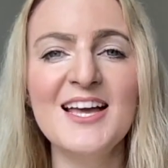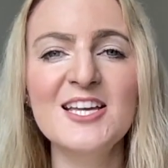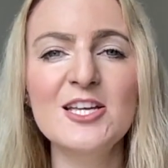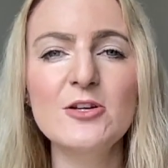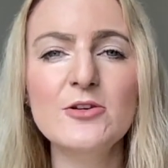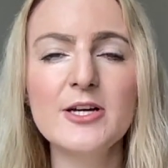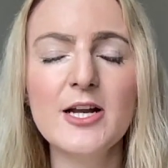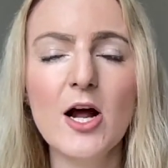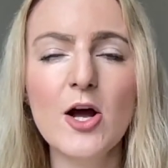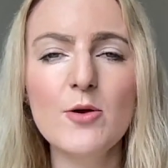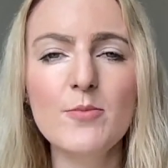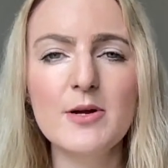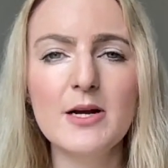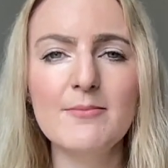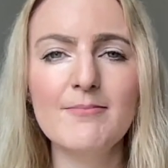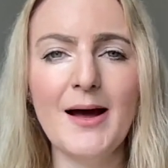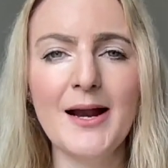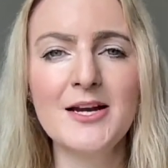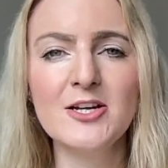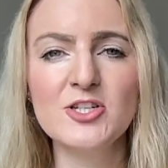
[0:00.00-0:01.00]
You can open
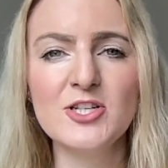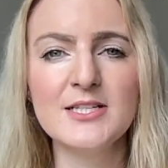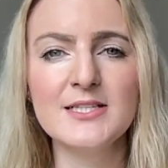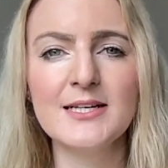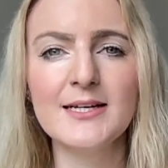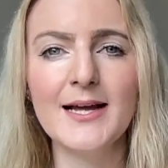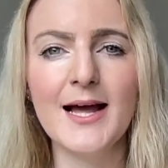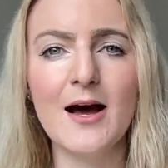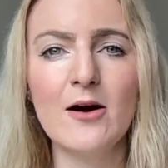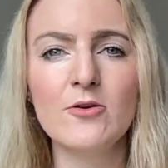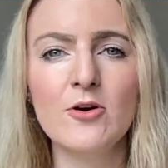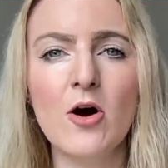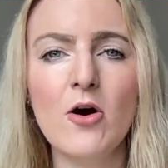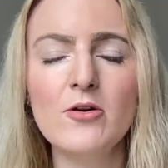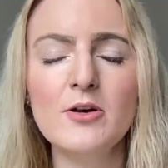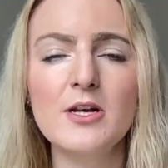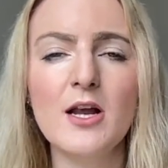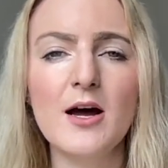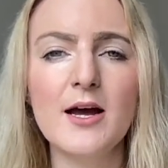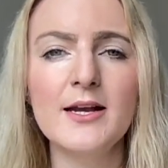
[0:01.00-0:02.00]
and manage this account
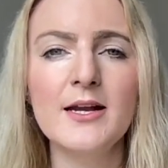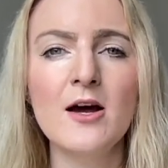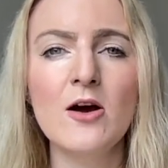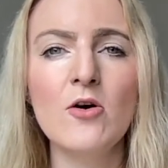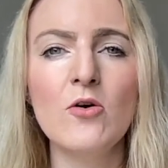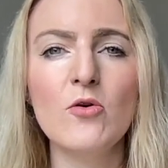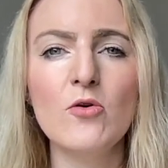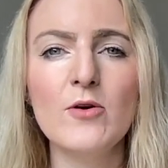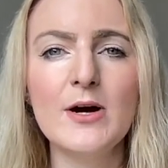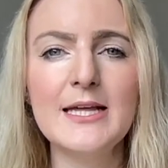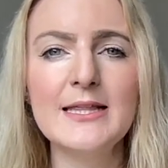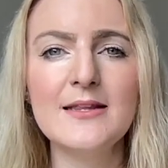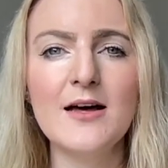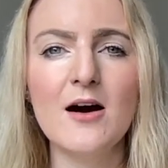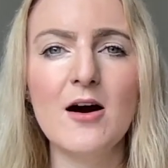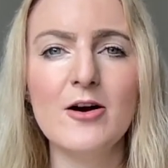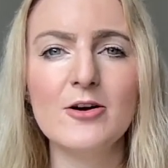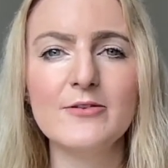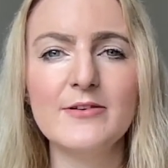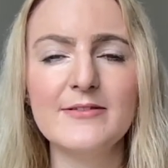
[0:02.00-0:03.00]
online or in the
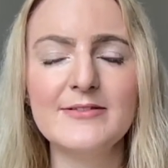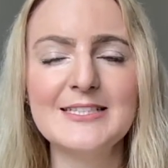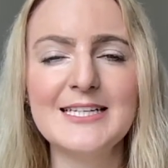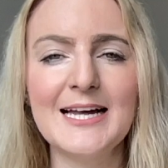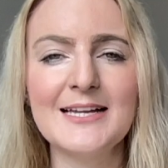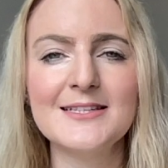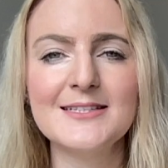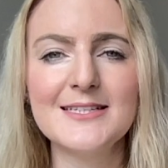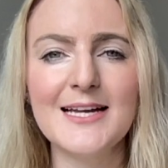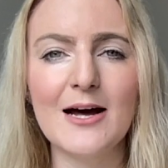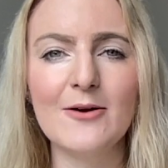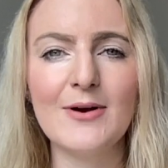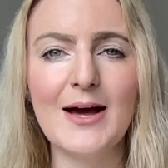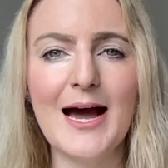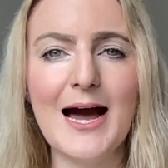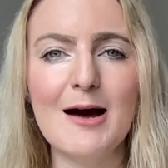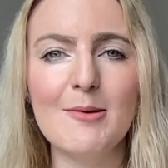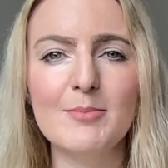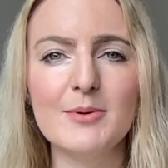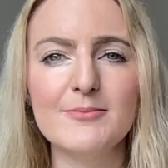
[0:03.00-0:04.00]
Hargreaves Lansdown
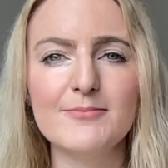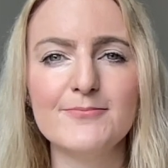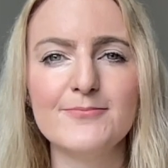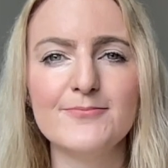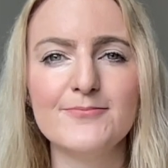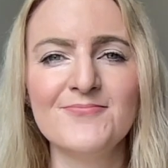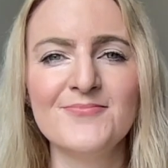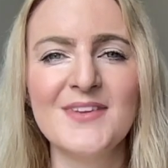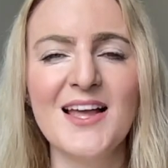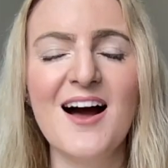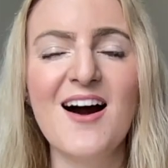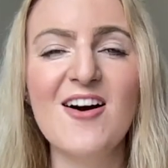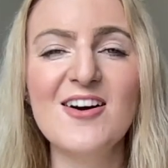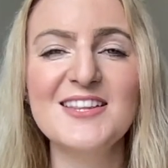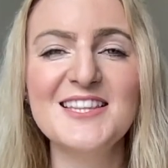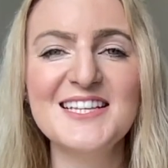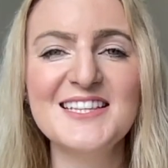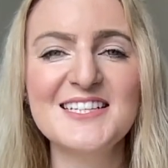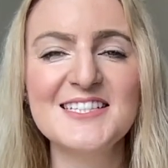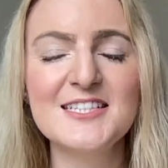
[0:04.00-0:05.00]
app. I
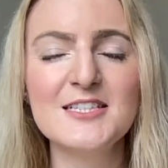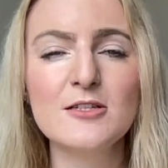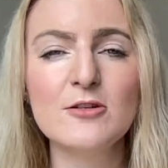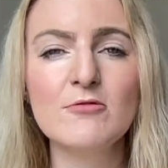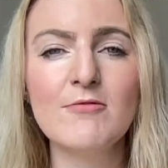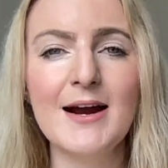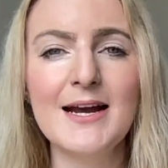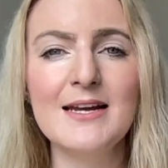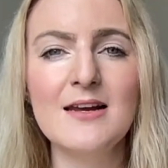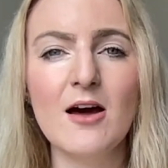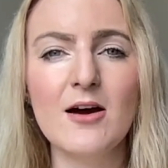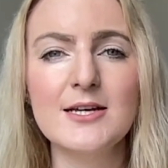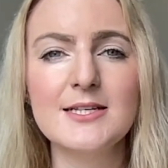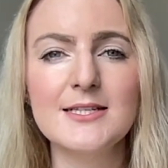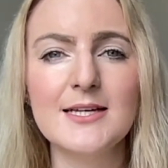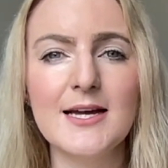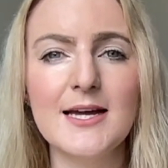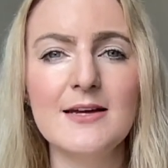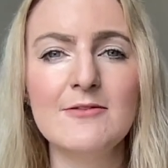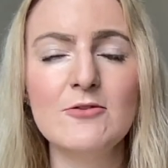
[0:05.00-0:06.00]
think this is a great
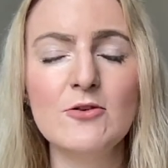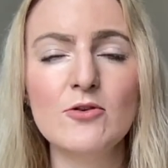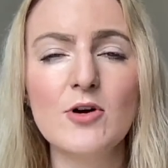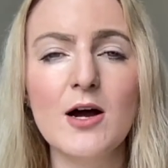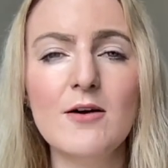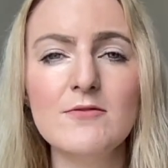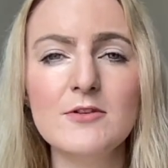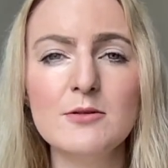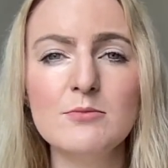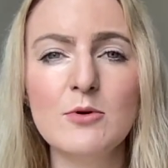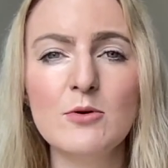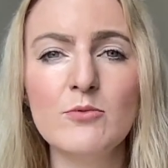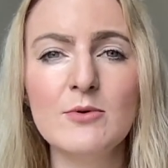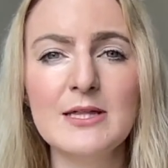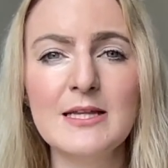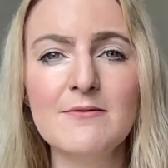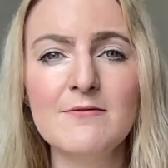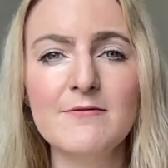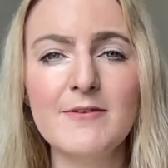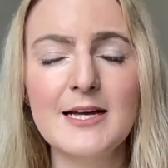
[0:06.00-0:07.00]
LISA if you're comfortable
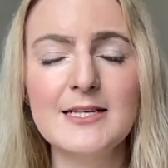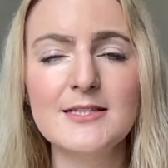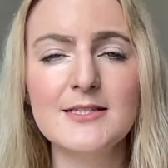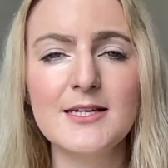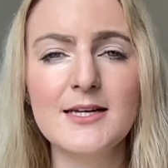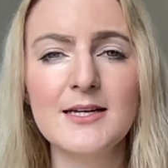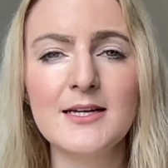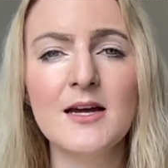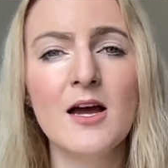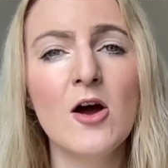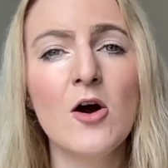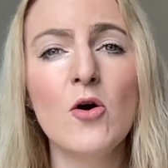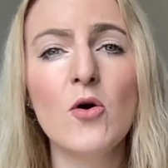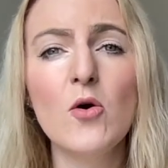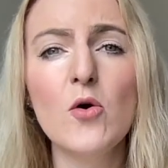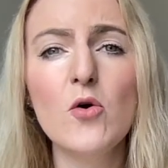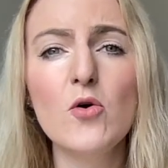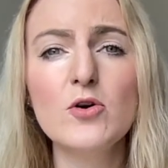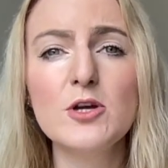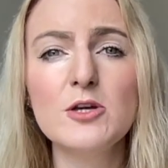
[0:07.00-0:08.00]
with investing
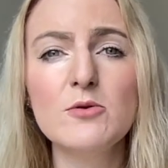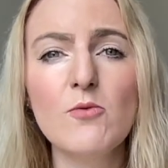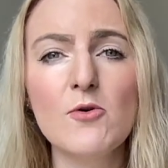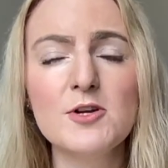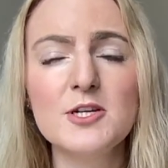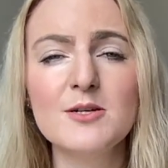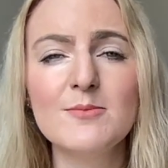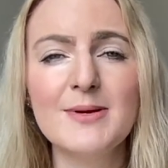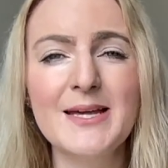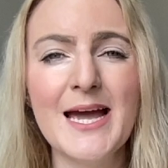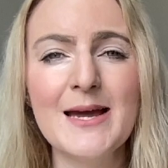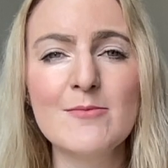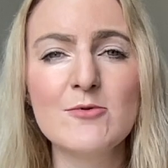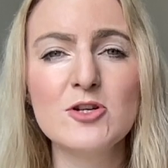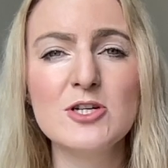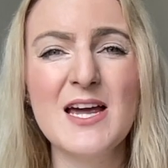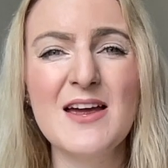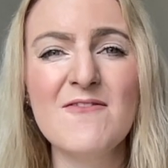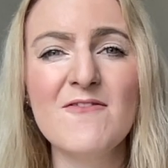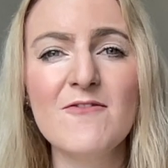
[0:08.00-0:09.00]
or you want to be able
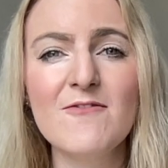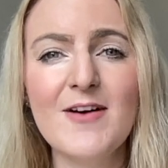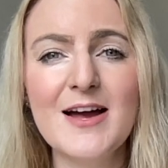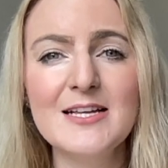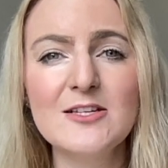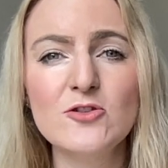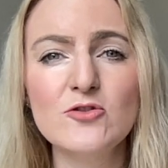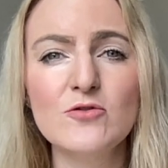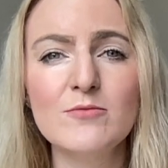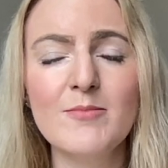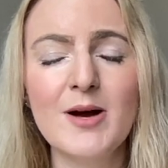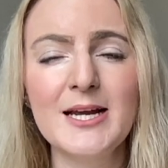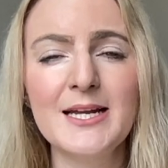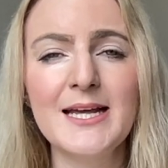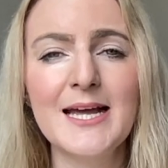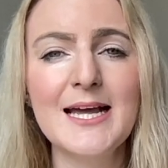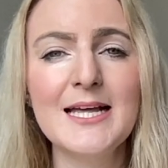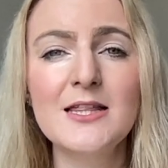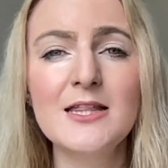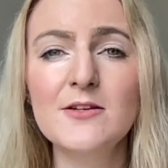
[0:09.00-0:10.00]
to invest your
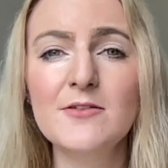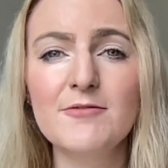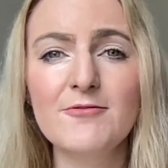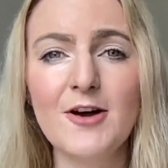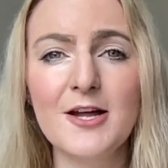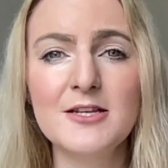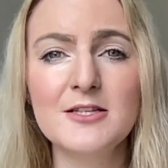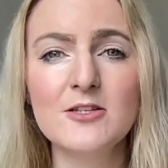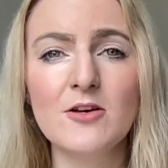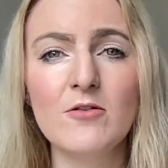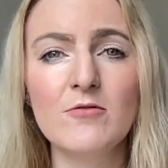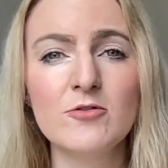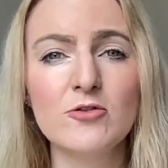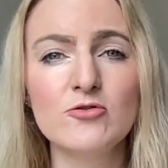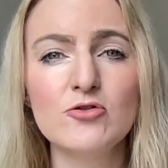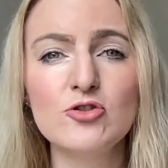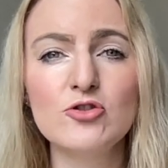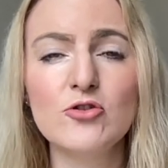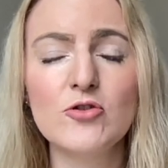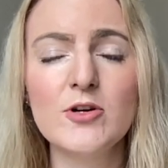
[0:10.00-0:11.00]
money in the funds of your
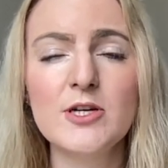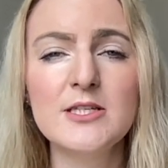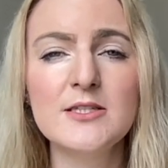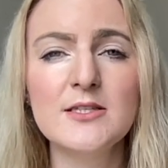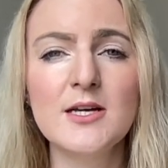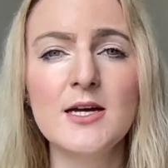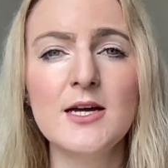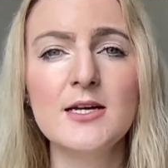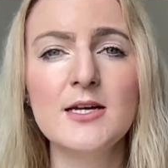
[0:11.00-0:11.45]
choice.